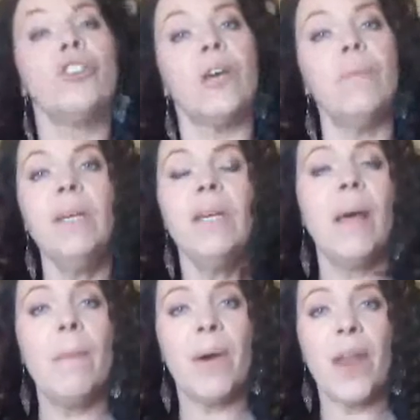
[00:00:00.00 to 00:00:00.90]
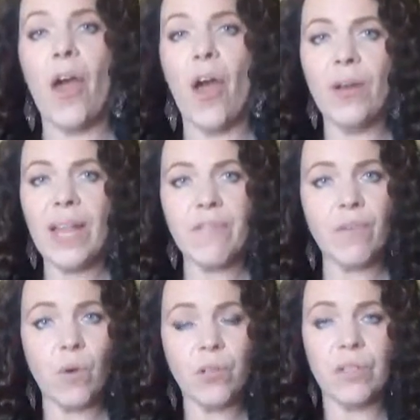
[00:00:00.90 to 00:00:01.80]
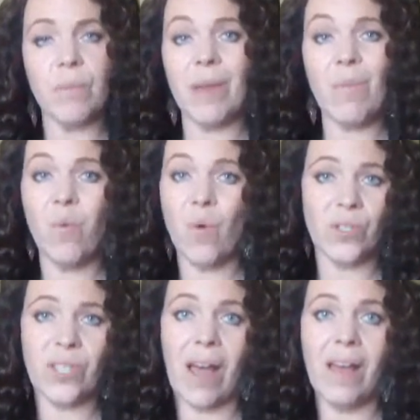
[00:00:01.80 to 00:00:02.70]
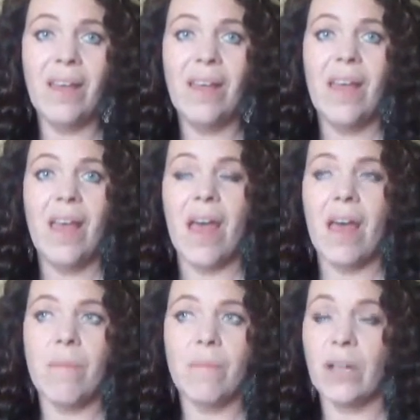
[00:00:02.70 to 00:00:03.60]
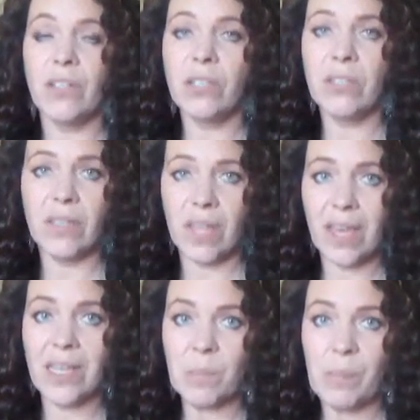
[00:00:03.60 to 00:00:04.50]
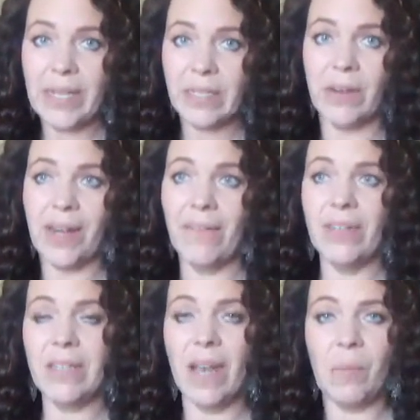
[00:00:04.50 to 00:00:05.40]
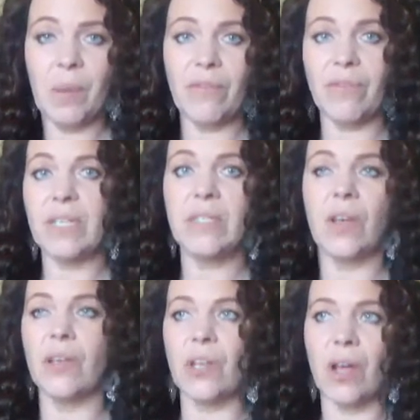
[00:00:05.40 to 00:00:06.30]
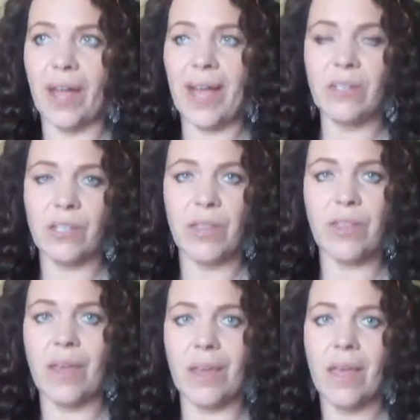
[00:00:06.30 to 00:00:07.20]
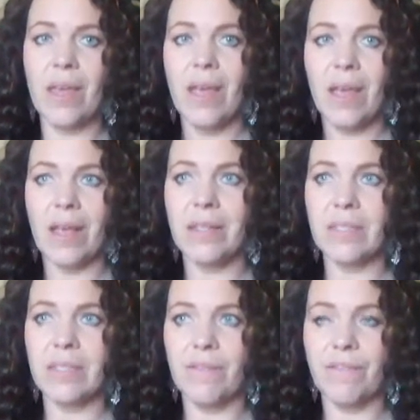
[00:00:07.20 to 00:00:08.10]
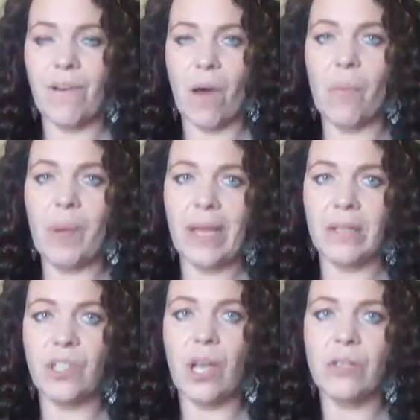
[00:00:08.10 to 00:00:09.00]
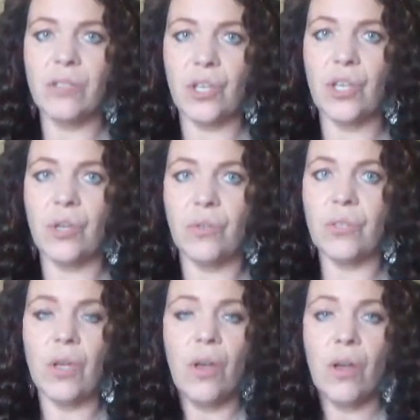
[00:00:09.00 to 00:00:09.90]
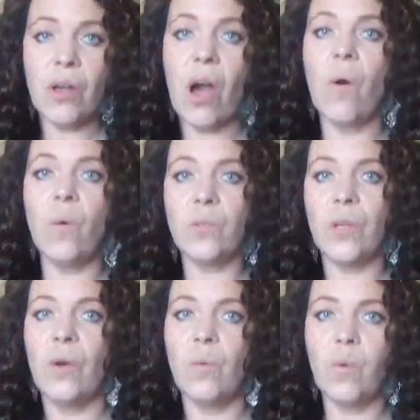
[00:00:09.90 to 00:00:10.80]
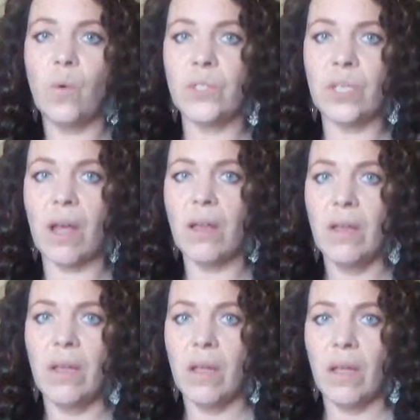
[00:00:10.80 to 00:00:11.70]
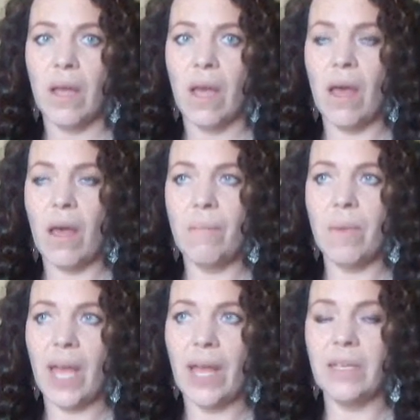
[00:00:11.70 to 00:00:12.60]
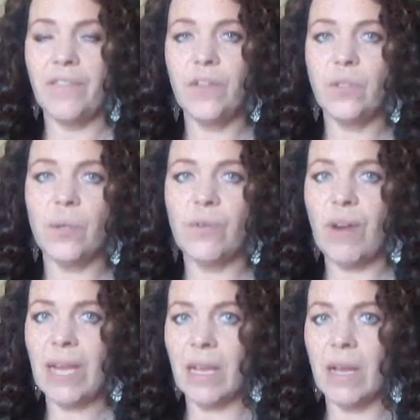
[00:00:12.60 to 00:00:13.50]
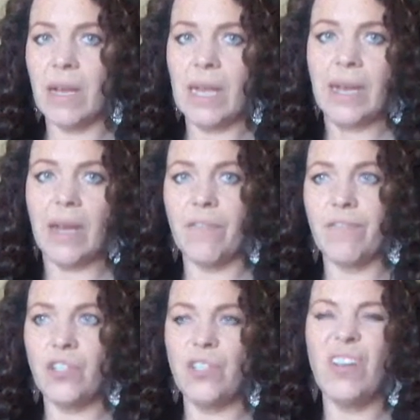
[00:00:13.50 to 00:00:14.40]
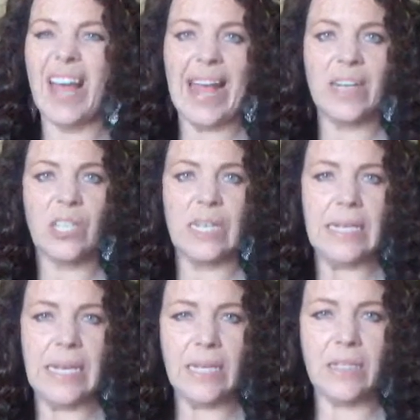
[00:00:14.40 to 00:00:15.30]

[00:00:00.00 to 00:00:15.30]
wash them, but I only ever wash them in water. I just think it's better, and having done a bit of research, I actually think it's far better just to use cold water. And if you do it regularly enough, you shouldn't actually